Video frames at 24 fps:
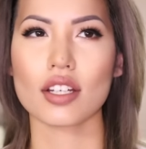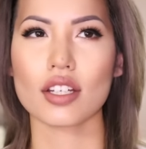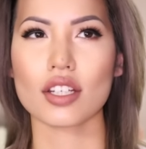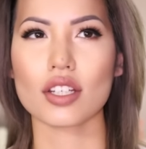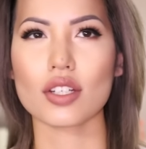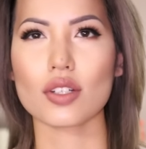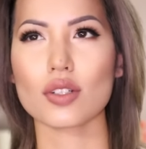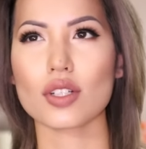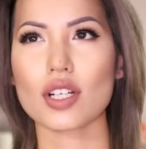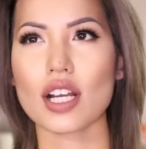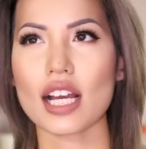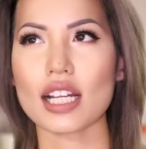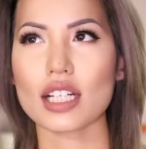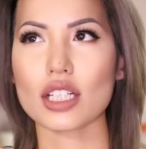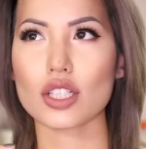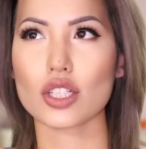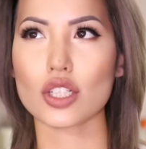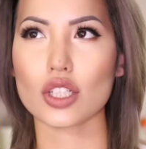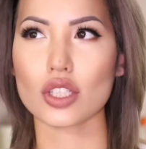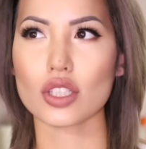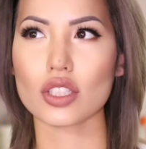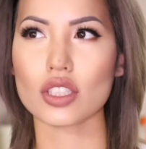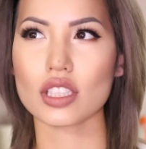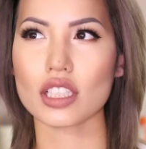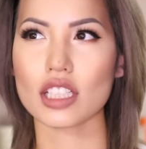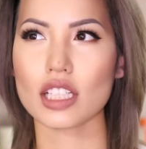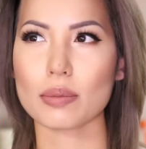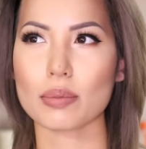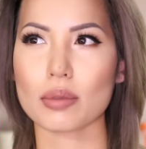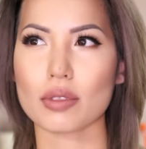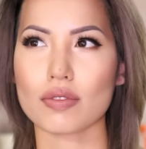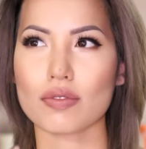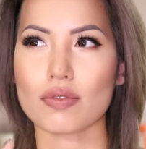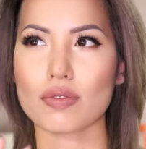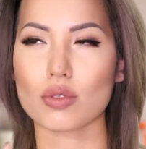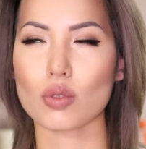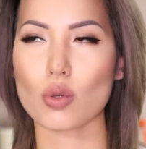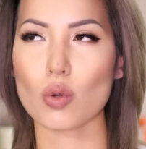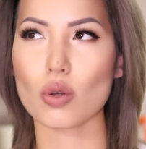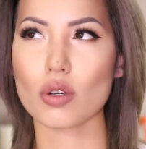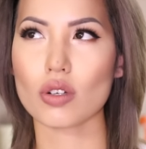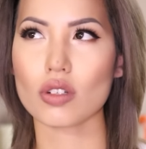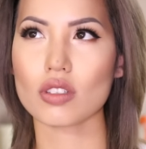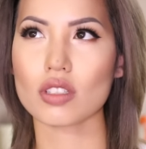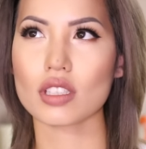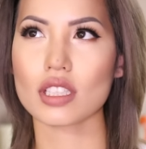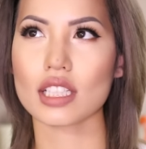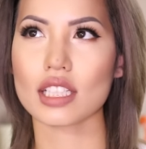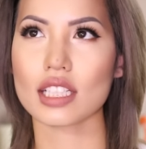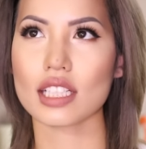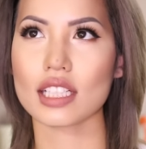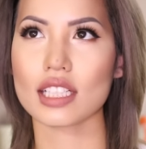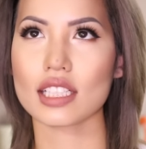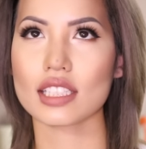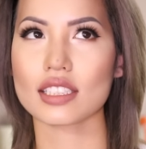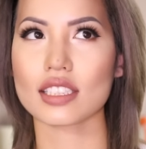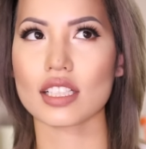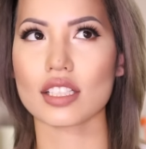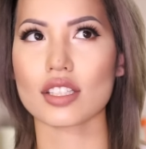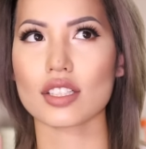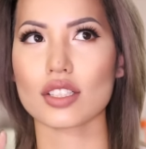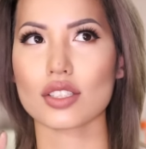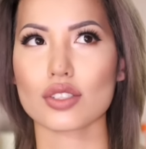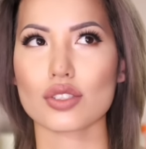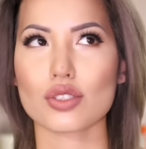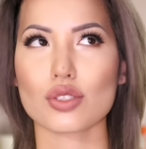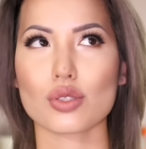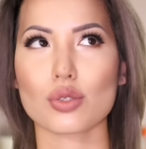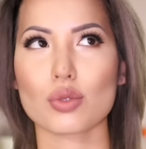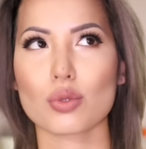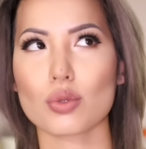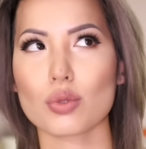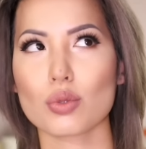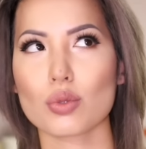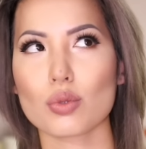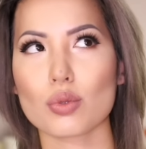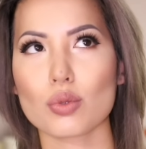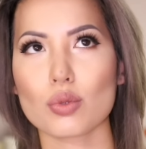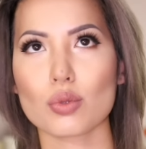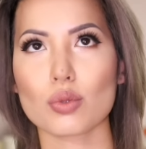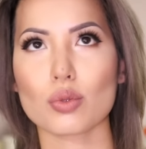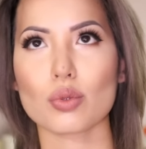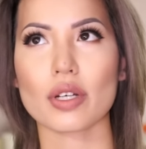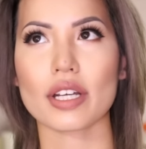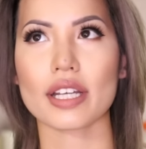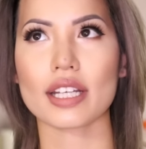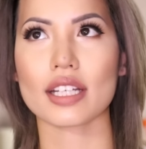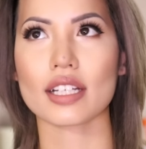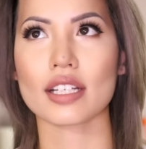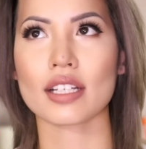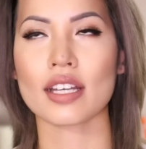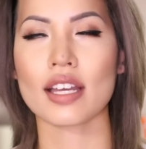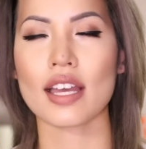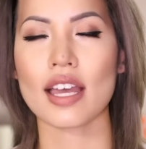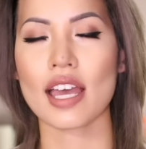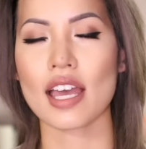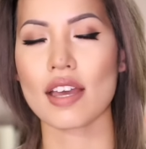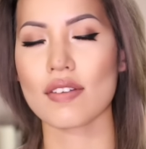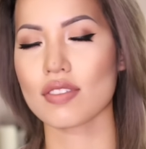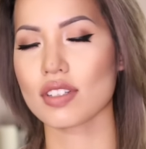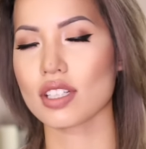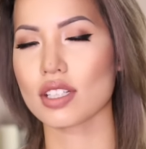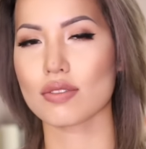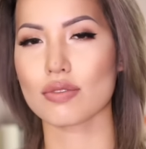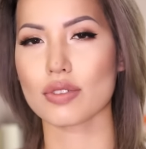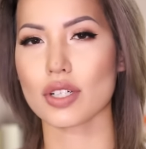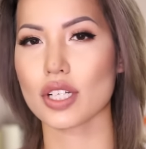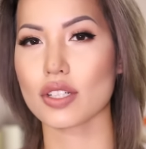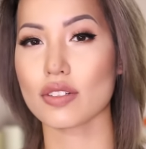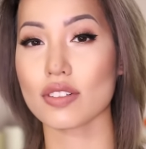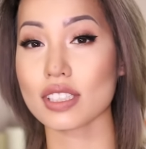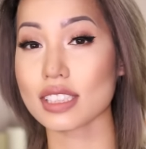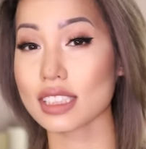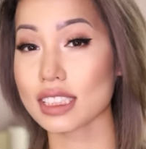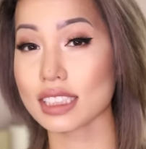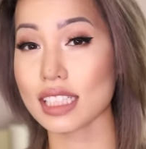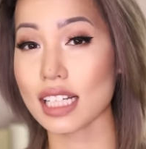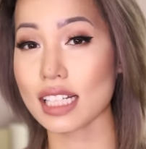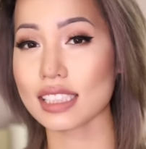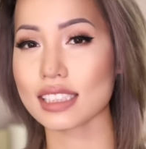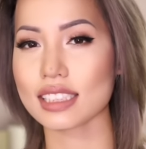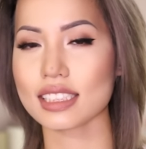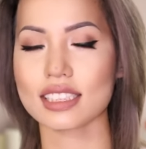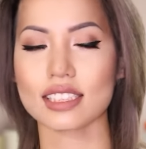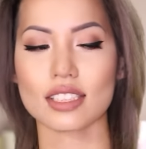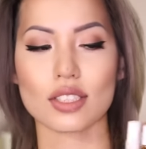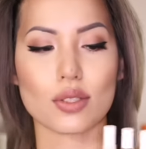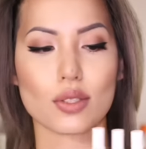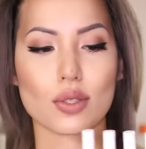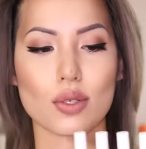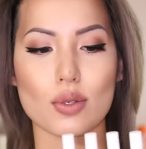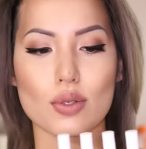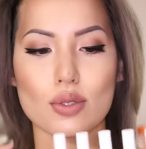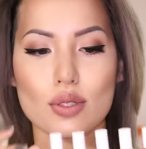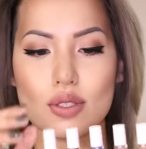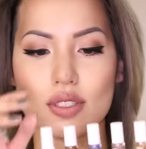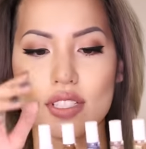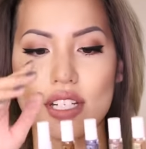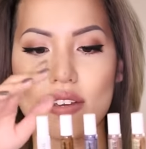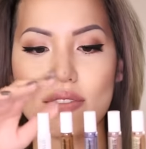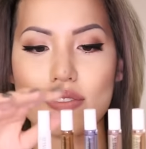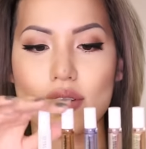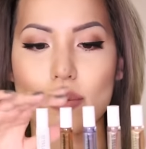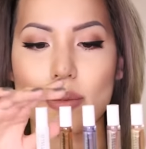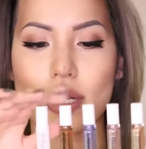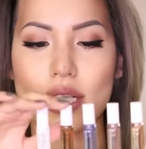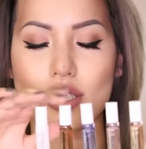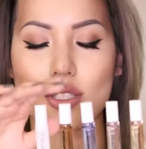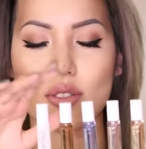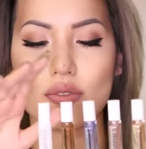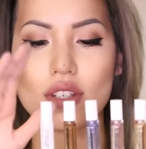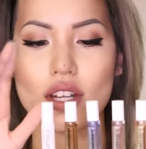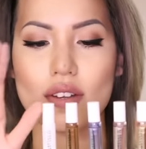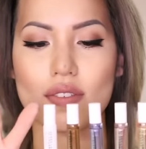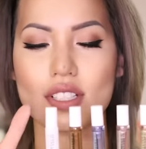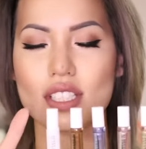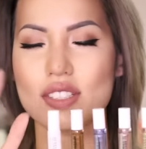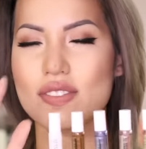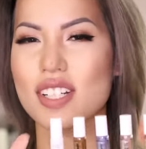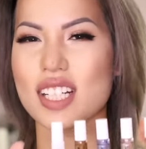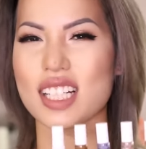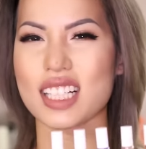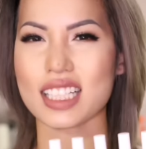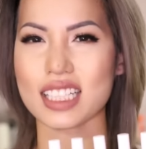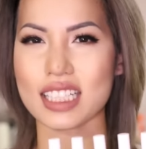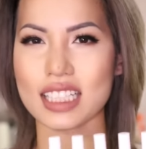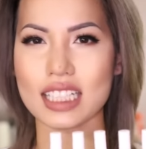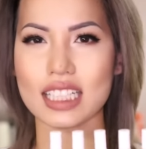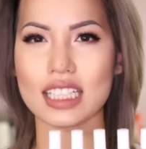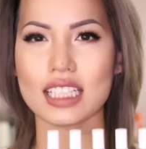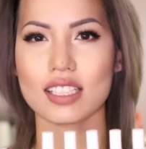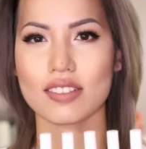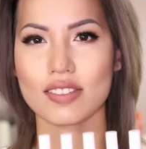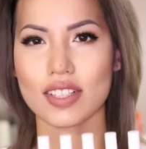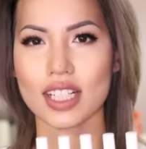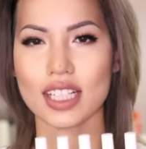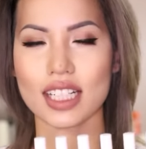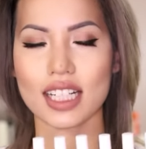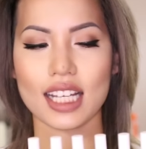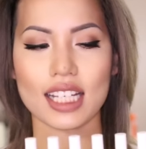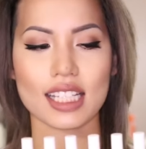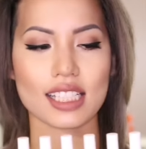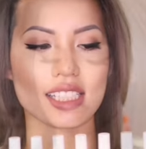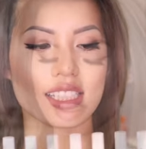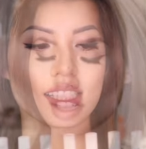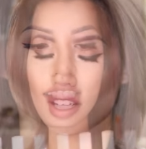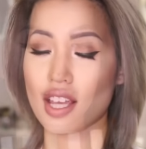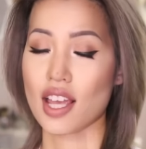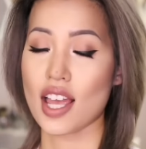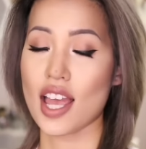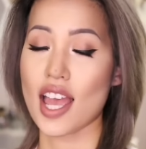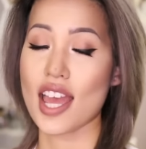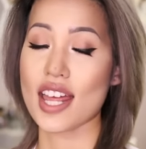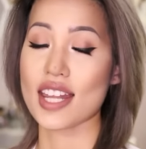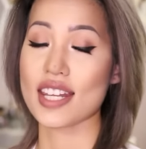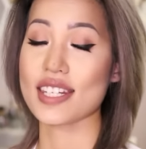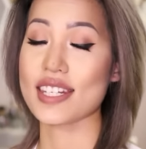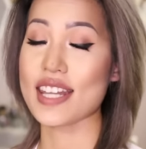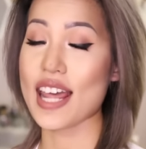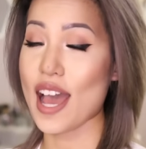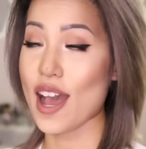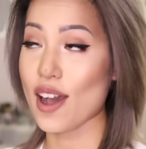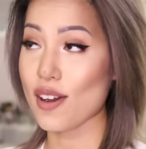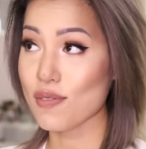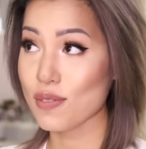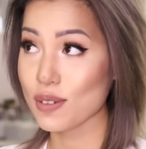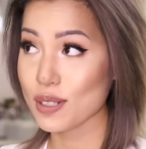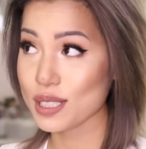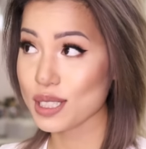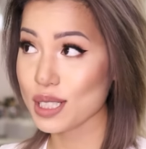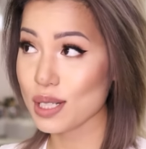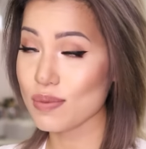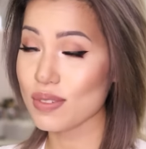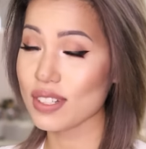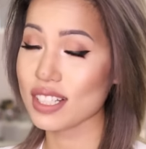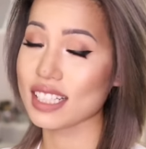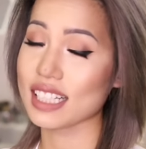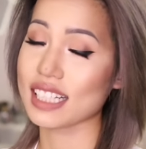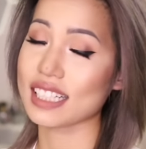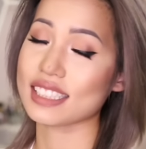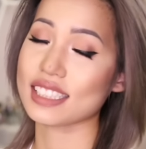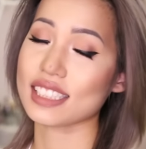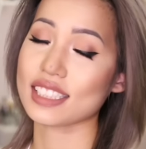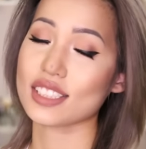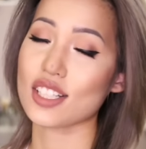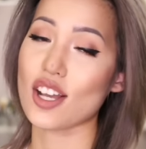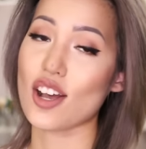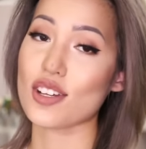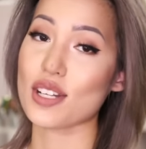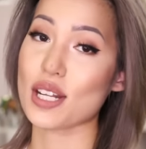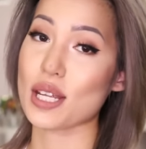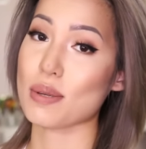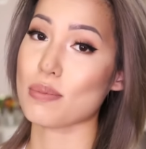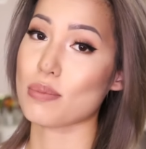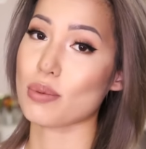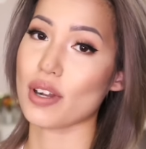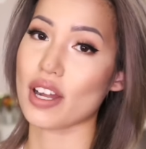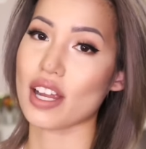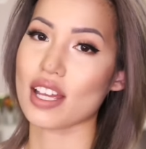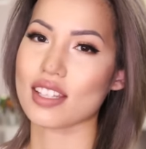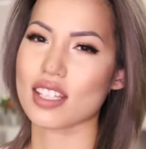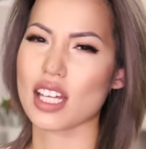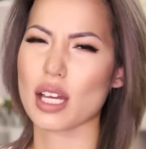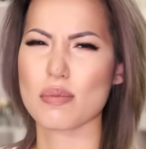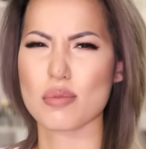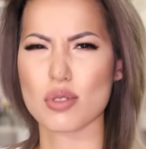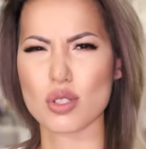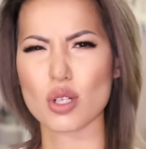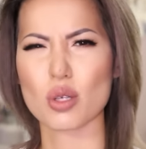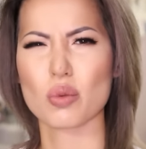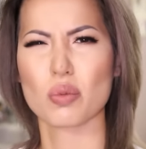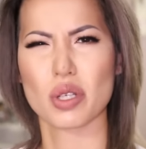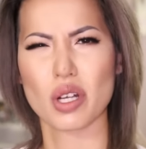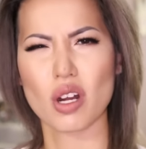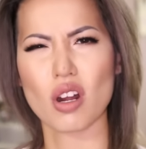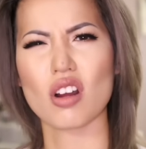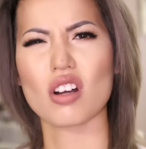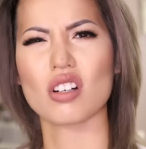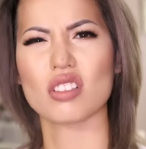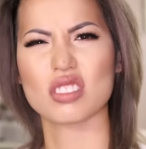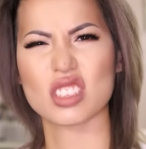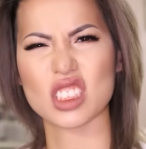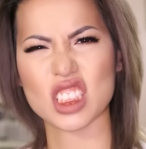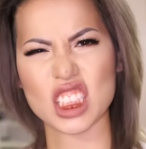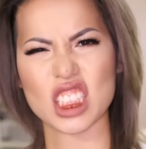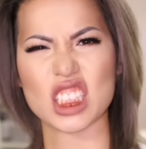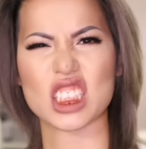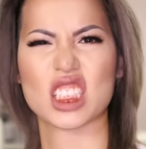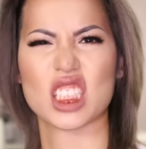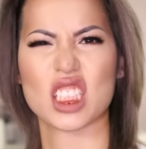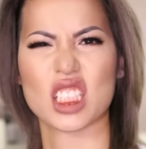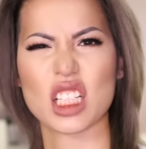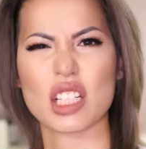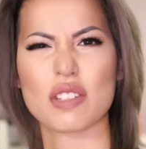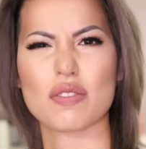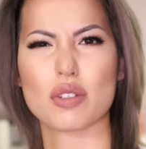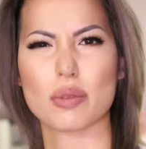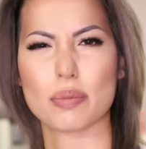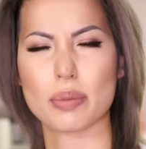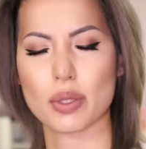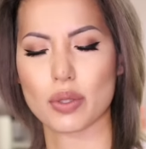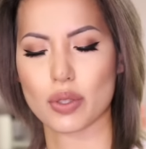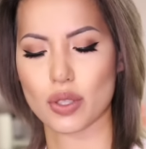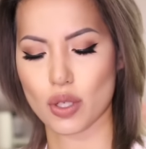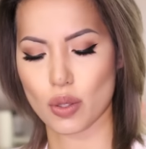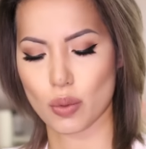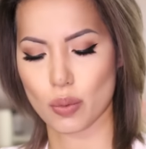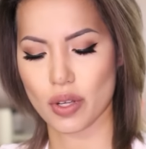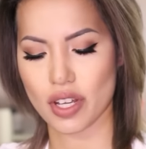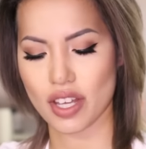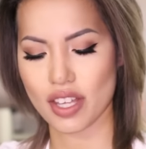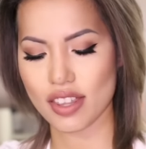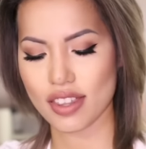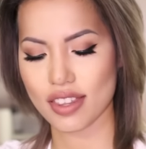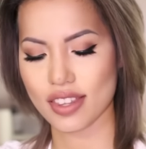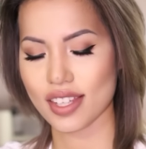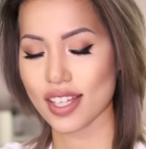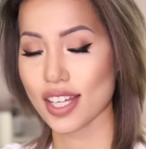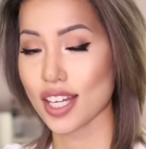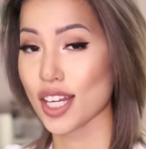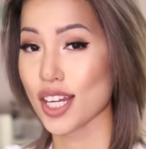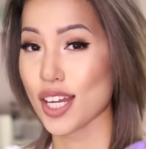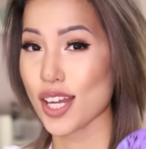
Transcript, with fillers: you know, kind of girly but florally, nothing too like heavily fragrant scents. So those are definitely my two favorites. Very clean, very nice. Now for some releases on a brand I'm sure we're all decently familiar with.